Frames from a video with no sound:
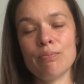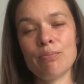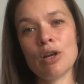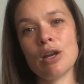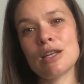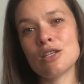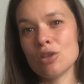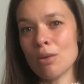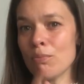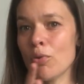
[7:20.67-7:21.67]
But at
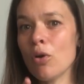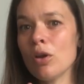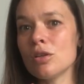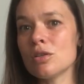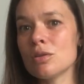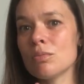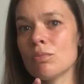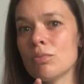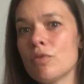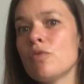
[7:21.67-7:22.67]
some point,
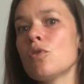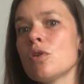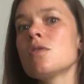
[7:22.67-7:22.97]
before